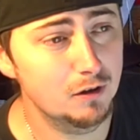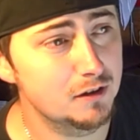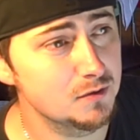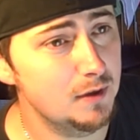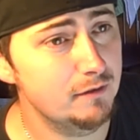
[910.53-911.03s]

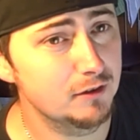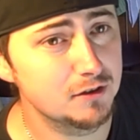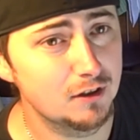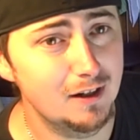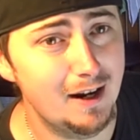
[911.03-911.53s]
Because when I first
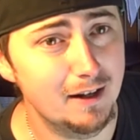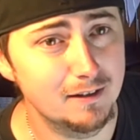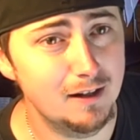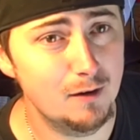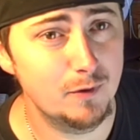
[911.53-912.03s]
started,
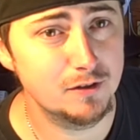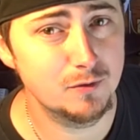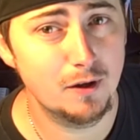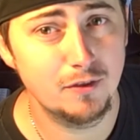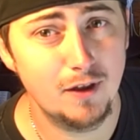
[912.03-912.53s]
I went to
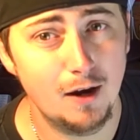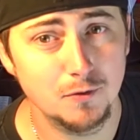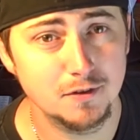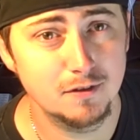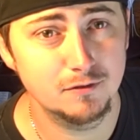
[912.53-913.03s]

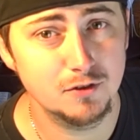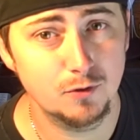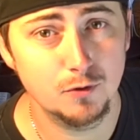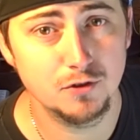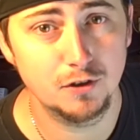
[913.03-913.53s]
1,000 different
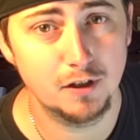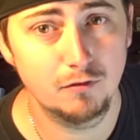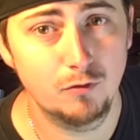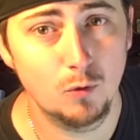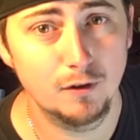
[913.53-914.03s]
stores looking
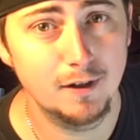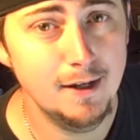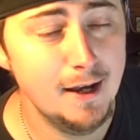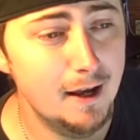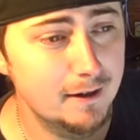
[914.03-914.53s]
for it,
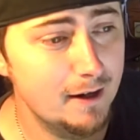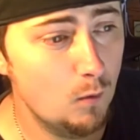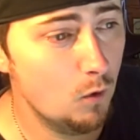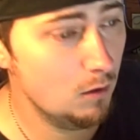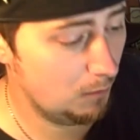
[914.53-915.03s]
and then at
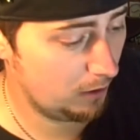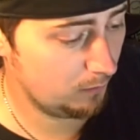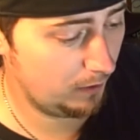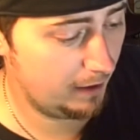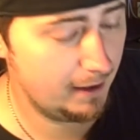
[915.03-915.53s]
Walmart
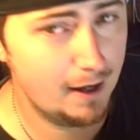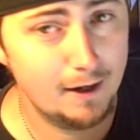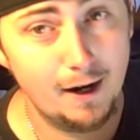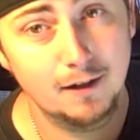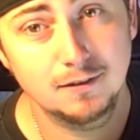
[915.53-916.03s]
when I got
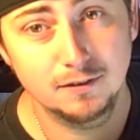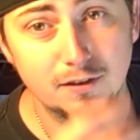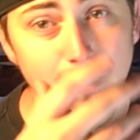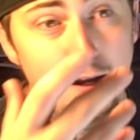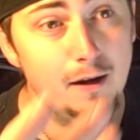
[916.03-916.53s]
it, I actually,
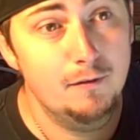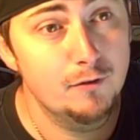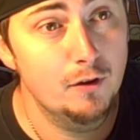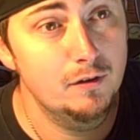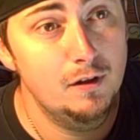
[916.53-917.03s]

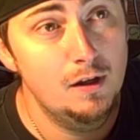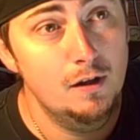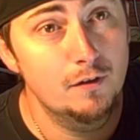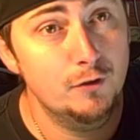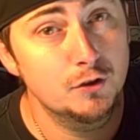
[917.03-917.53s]
for
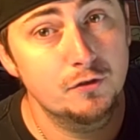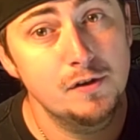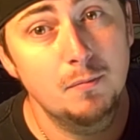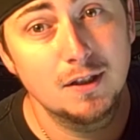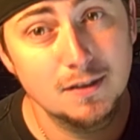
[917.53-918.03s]
the first
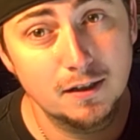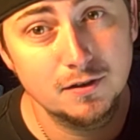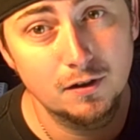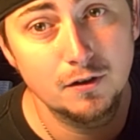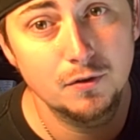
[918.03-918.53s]
3 months I
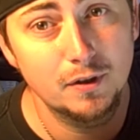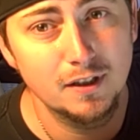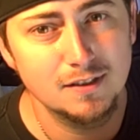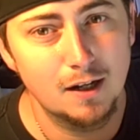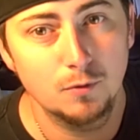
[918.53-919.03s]
started doing
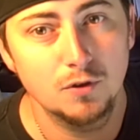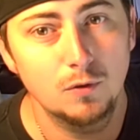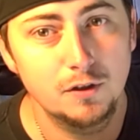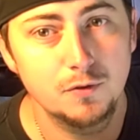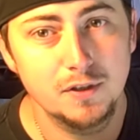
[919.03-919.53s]
this, I was
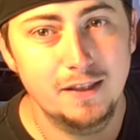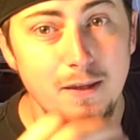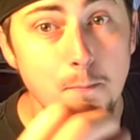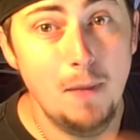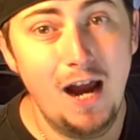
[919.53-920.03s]
only using
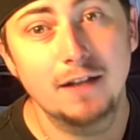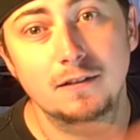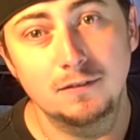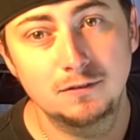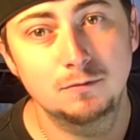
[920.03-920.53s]
the matte
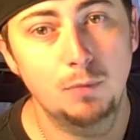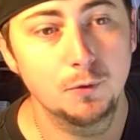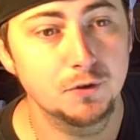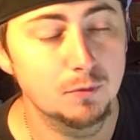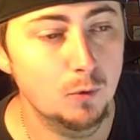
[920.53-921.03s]

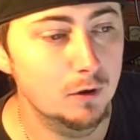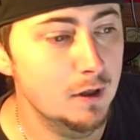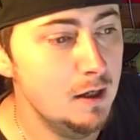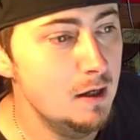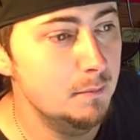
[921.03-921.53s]
poster board
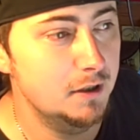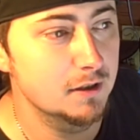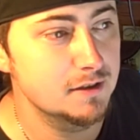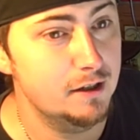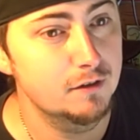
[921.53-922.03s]

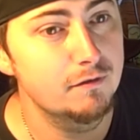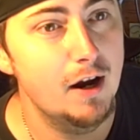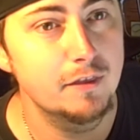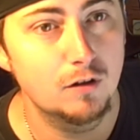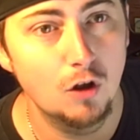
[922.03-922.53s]
because I couldn't
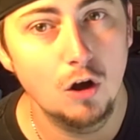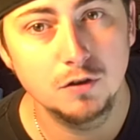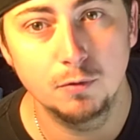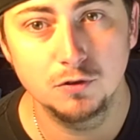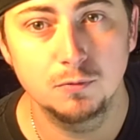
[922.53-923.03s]
find the
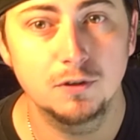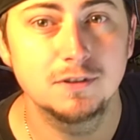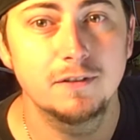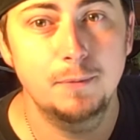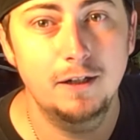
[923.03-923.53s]
gloss poster board.
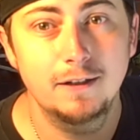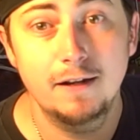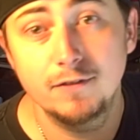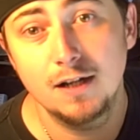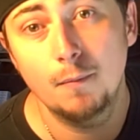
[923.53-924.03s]
Because apparently
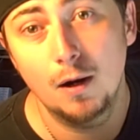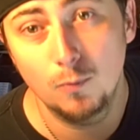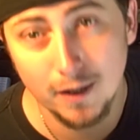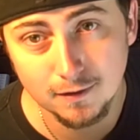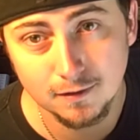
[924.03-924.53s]
every time I
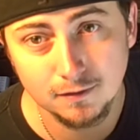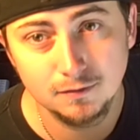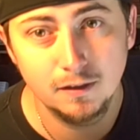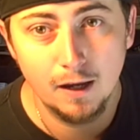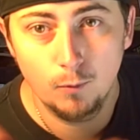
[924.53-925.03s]
went,
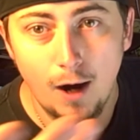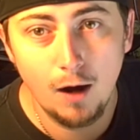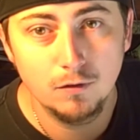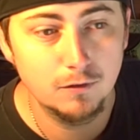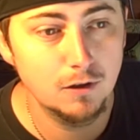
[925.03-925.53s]
they were
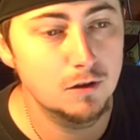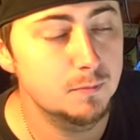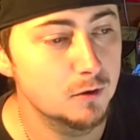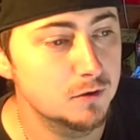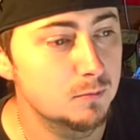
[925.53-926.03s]
out of gloss
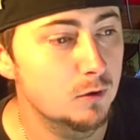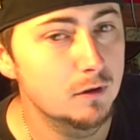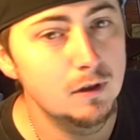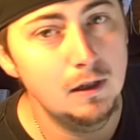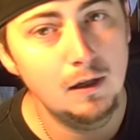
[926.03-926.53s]
poster board,
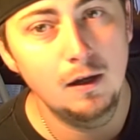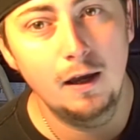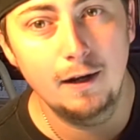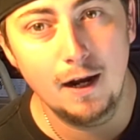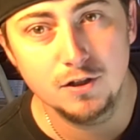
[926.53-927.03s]

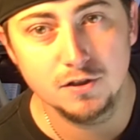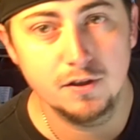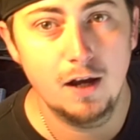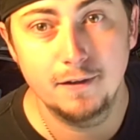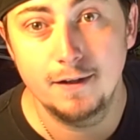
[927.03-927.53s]
and I just
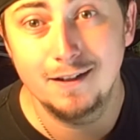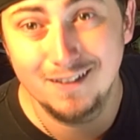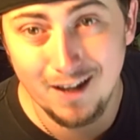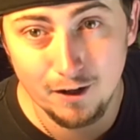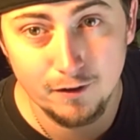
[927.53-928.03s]
thought they didn't
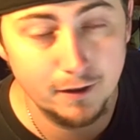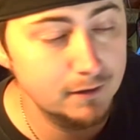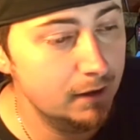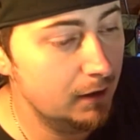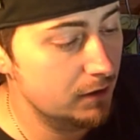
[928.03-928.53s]
carry it.
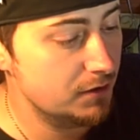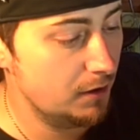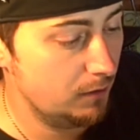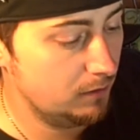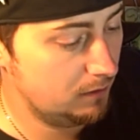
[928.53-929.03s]

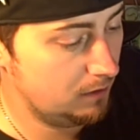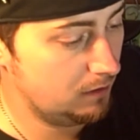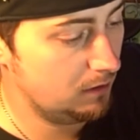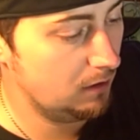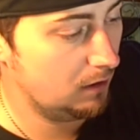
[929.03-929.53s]
So,
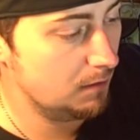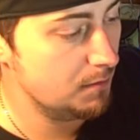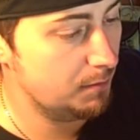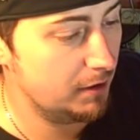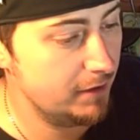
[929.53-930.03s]

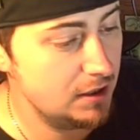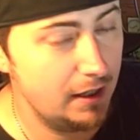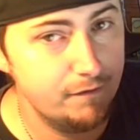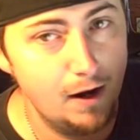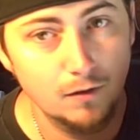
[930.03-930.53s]
but
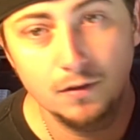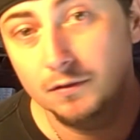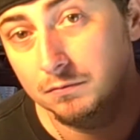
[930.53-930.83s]
eventually I found.